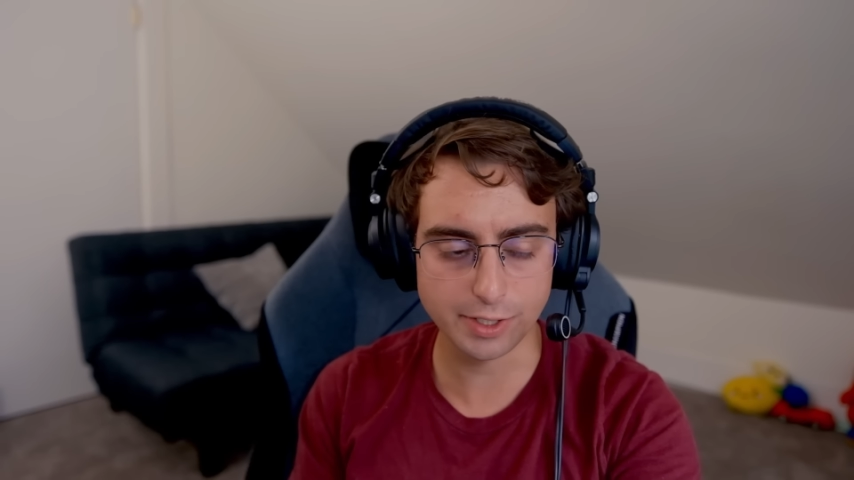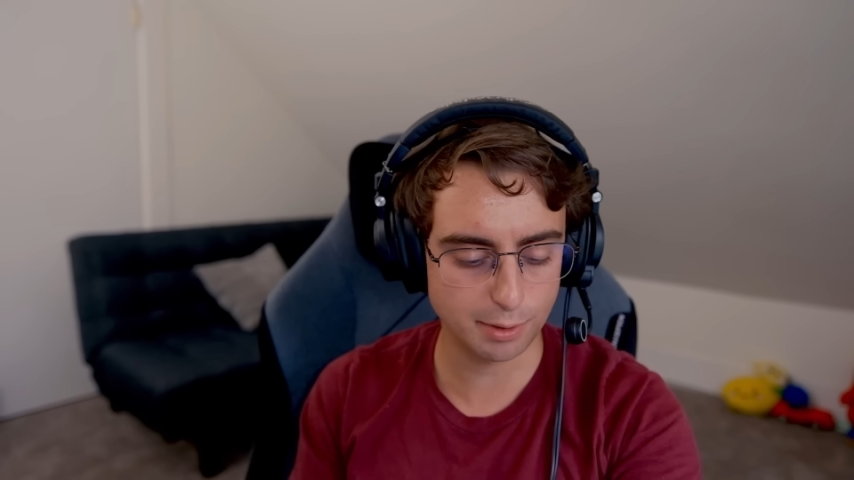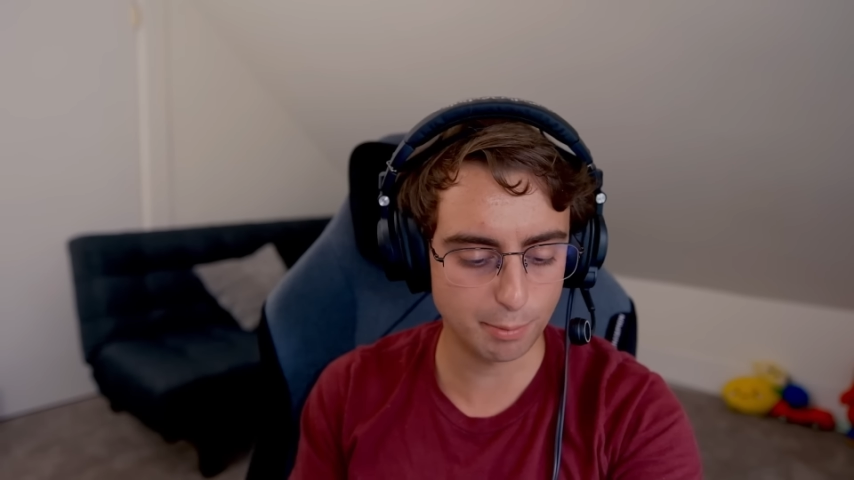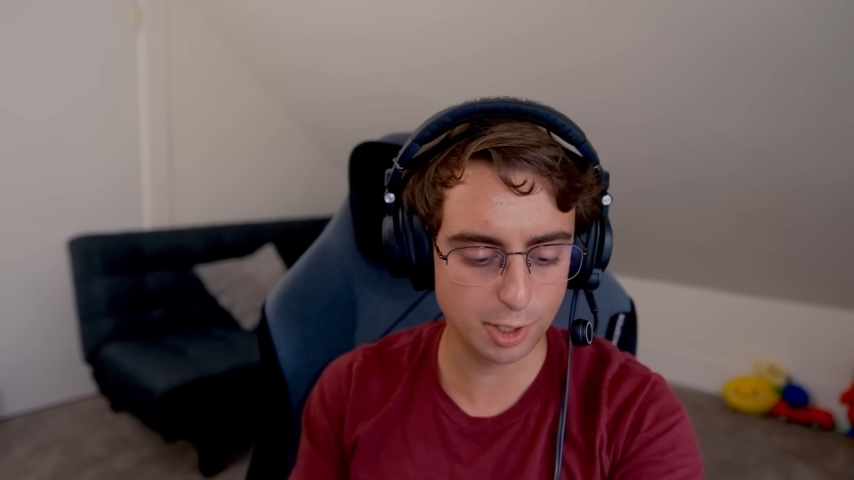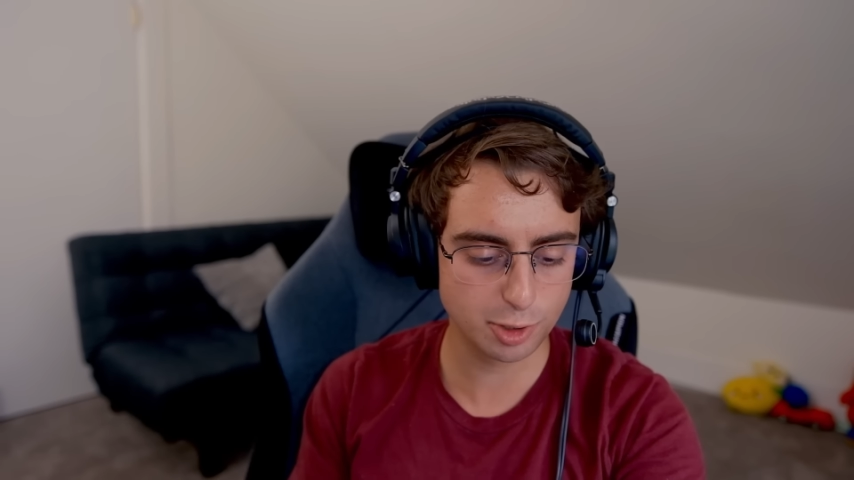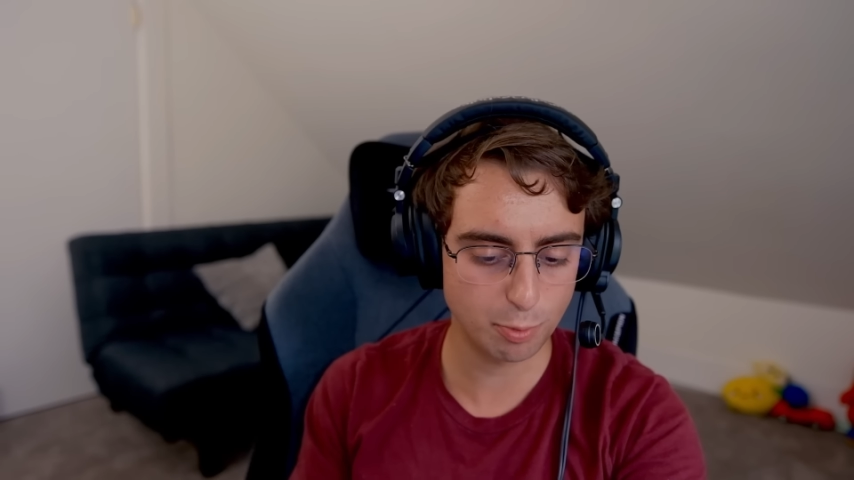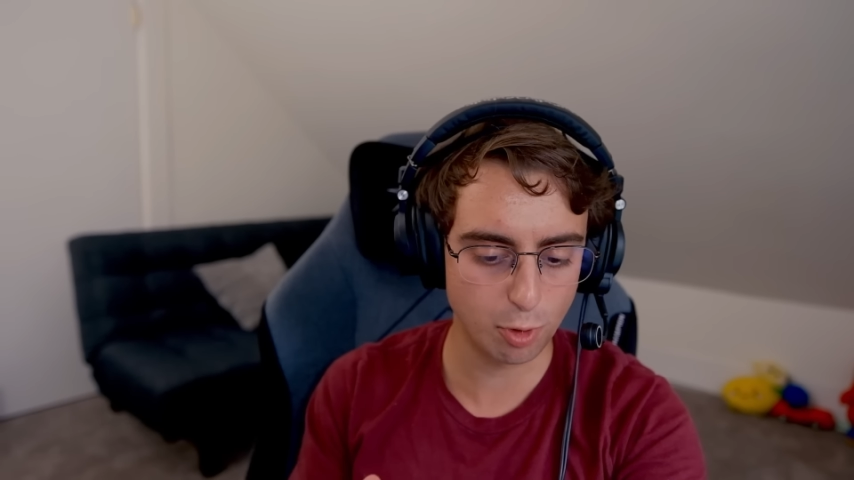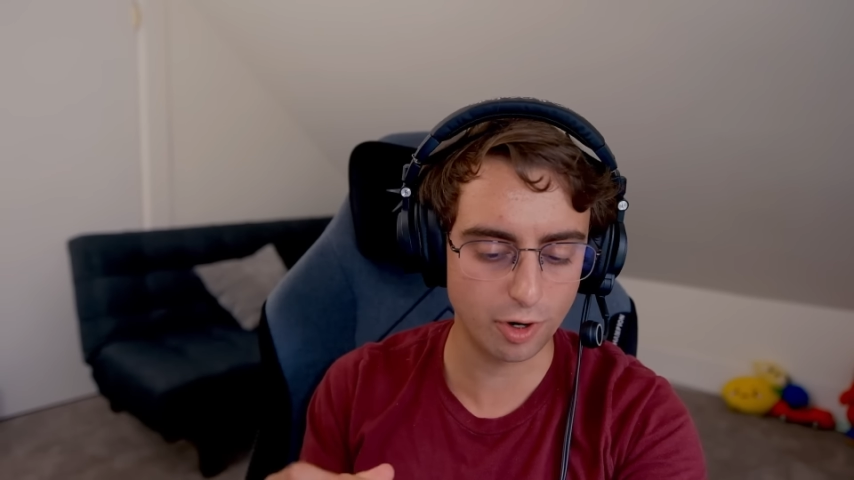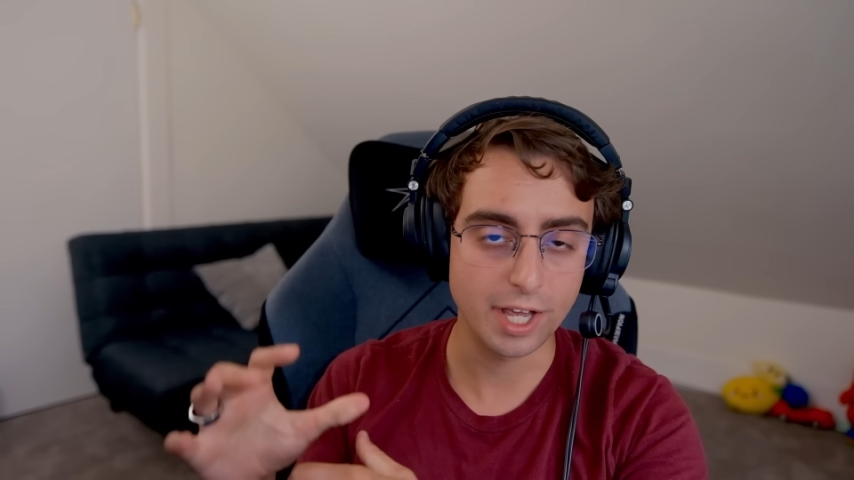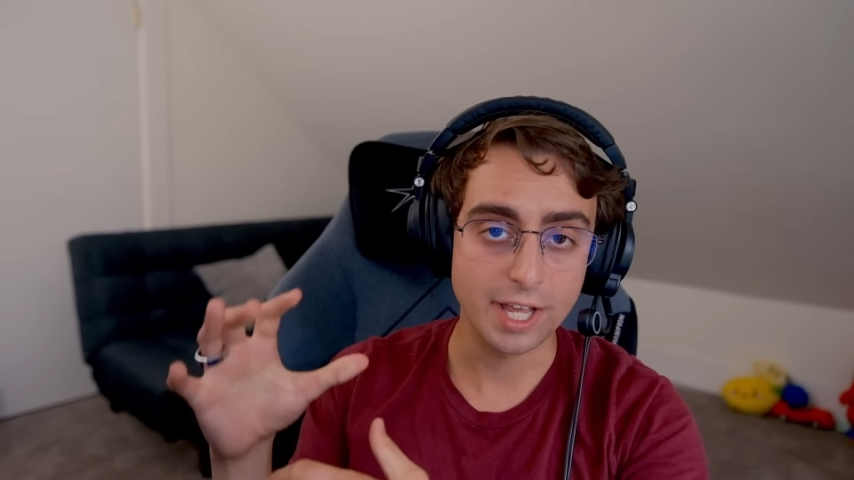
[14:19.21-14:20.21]
It's a much
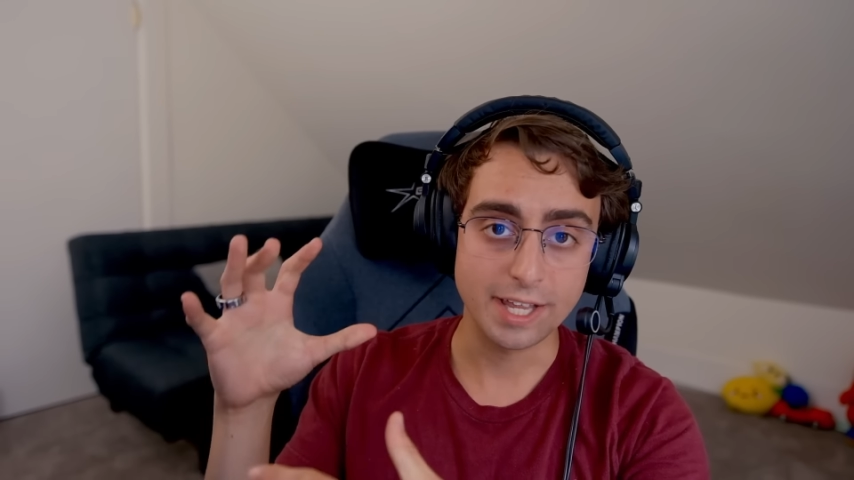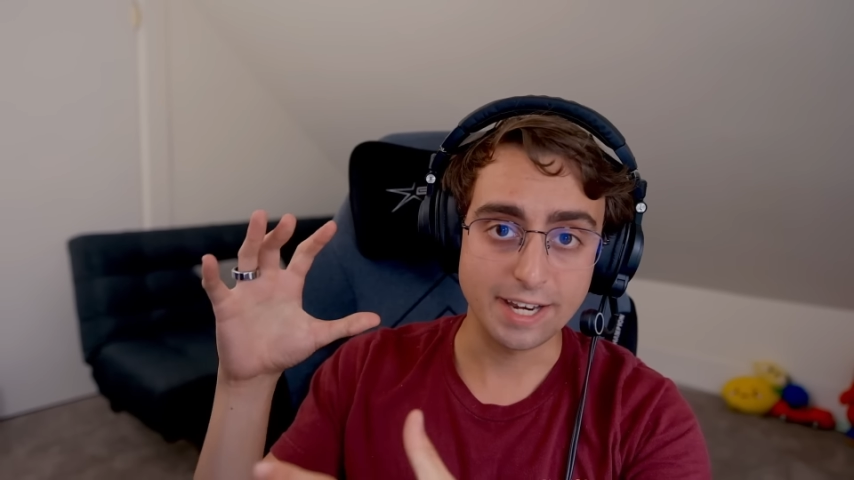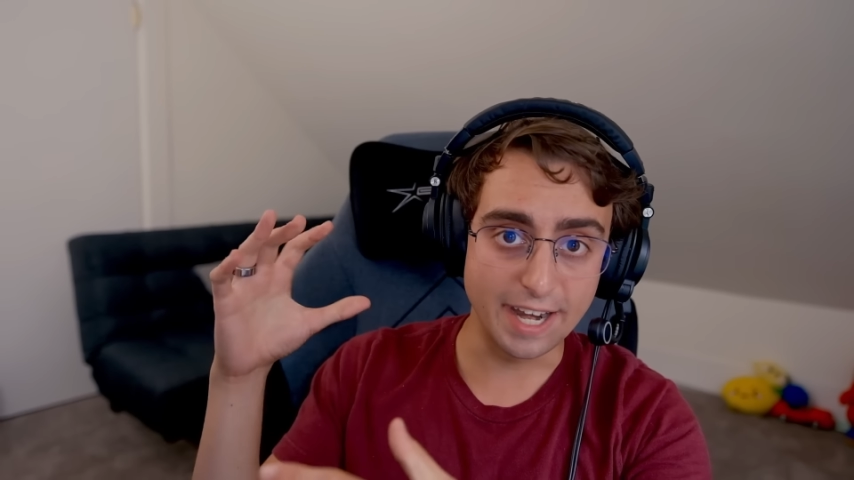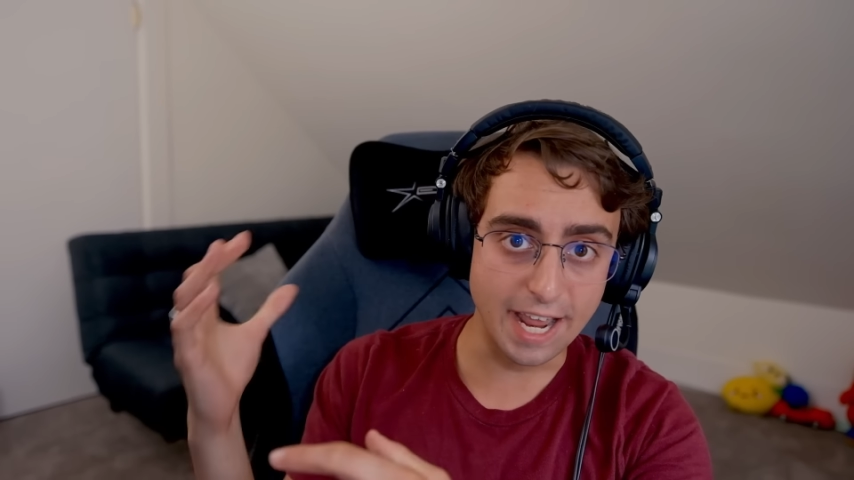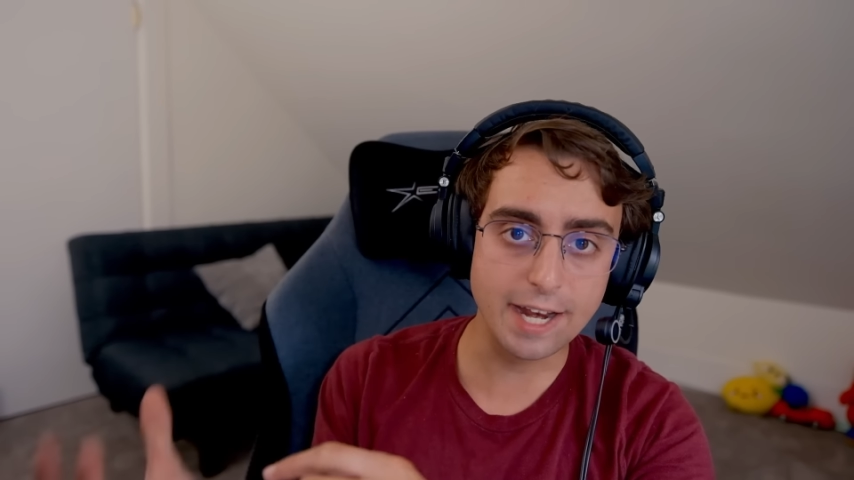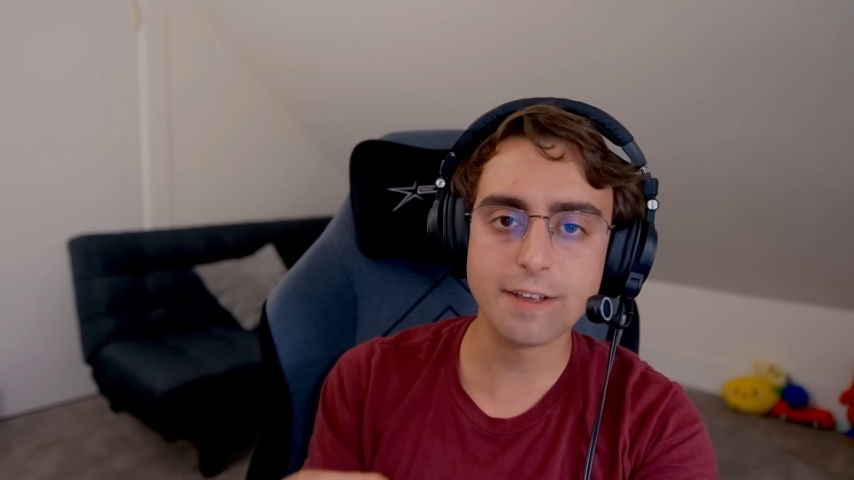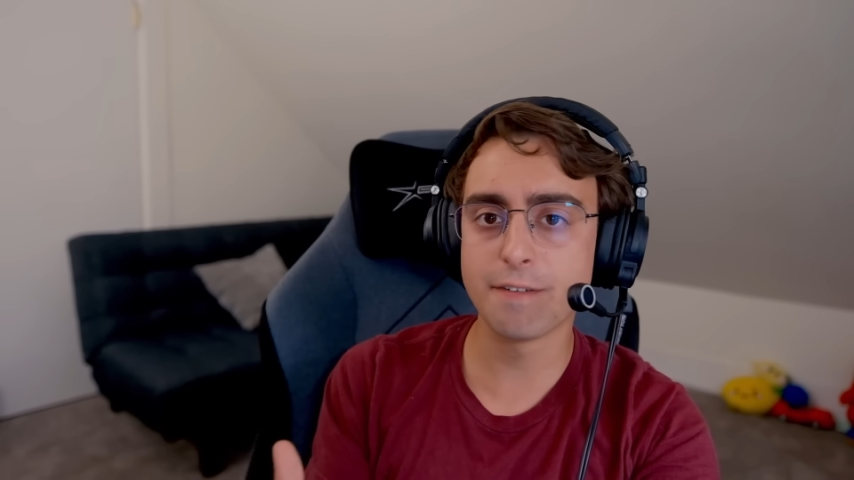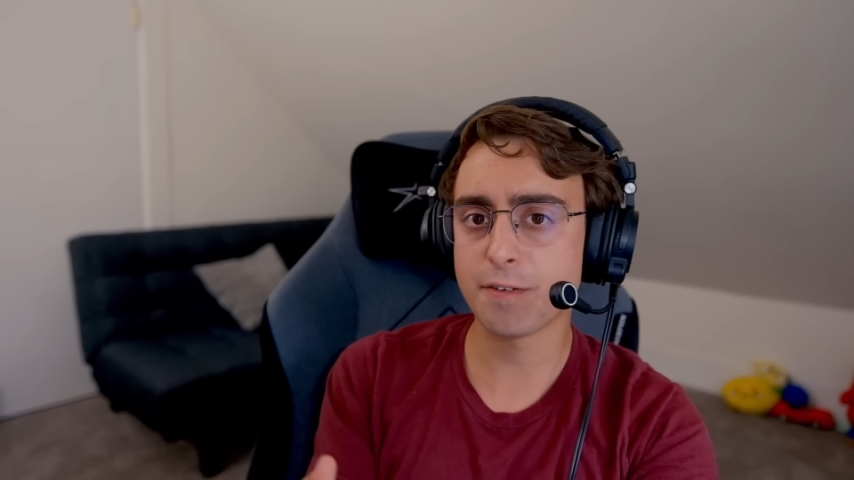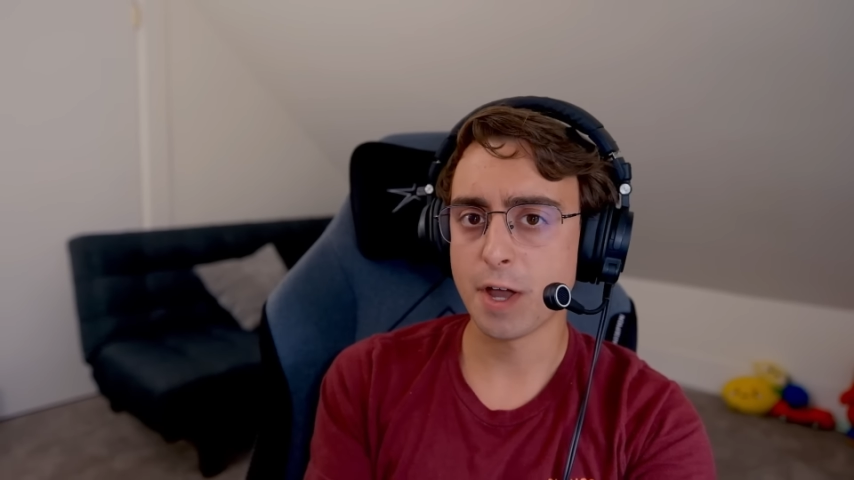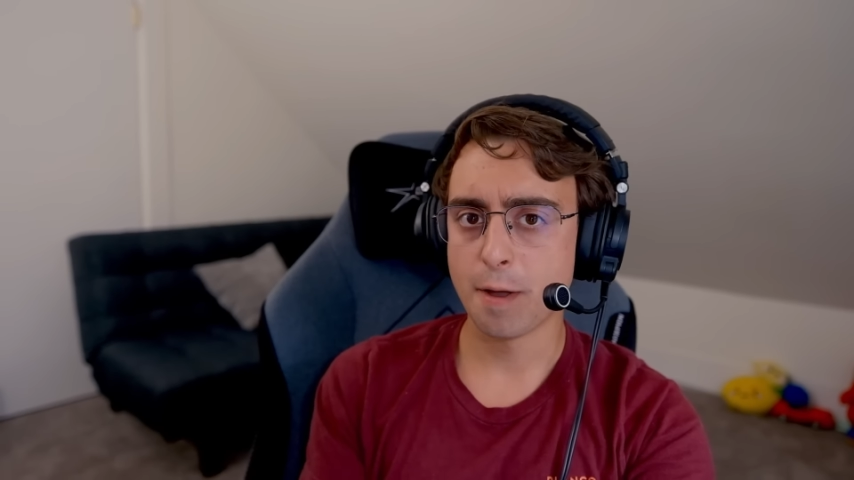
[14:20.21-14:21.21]
more
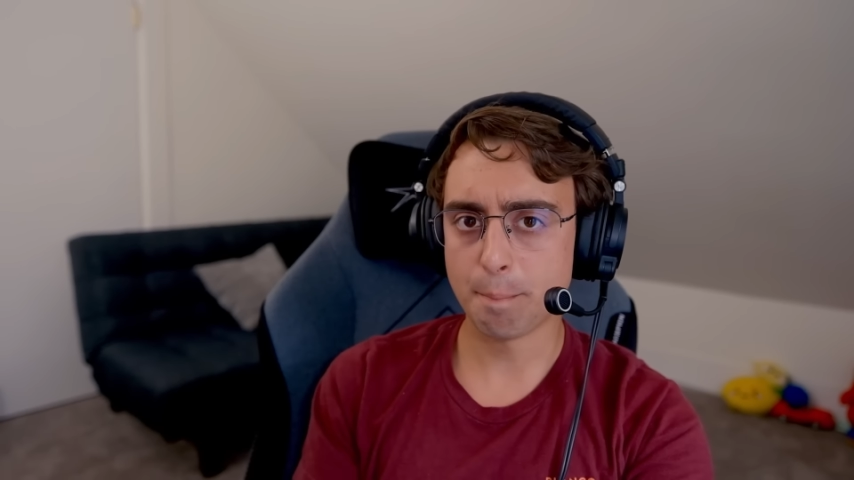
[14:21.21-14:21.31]
native model.